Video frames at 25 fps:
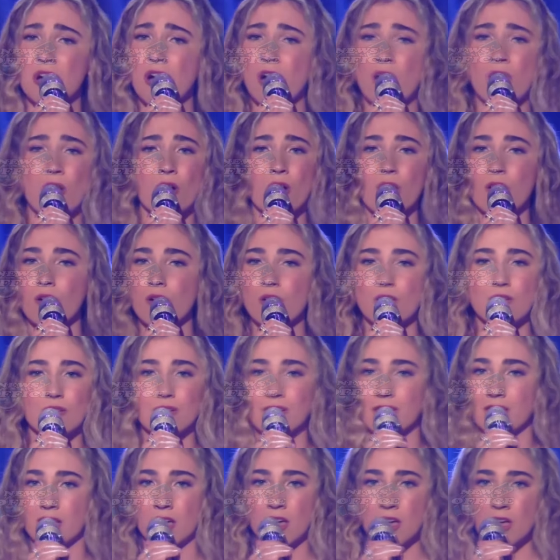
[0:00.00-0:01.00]
was born,
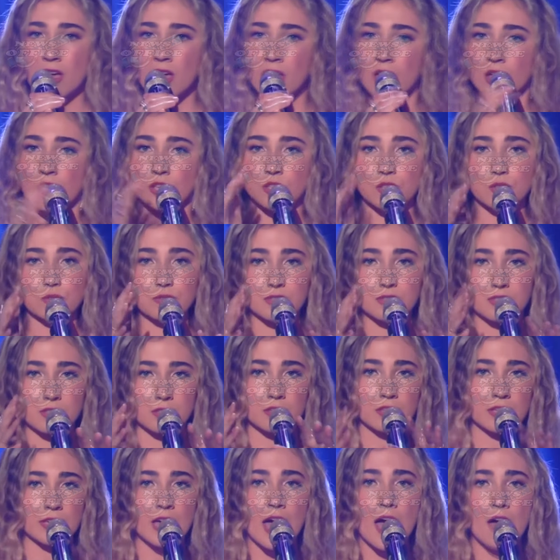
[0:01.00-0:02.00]
and now her
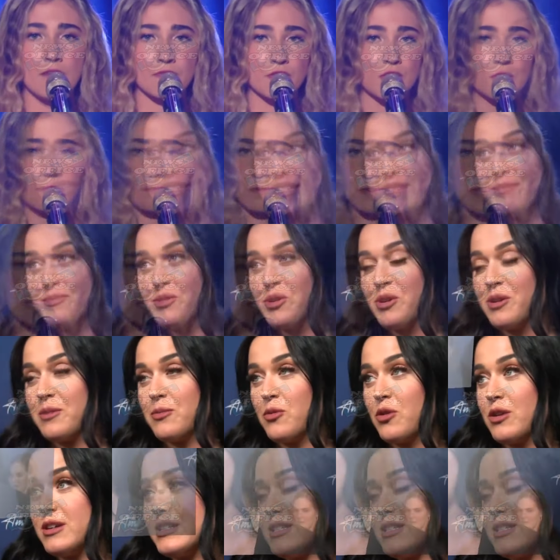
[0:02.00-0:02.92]
daughter is three years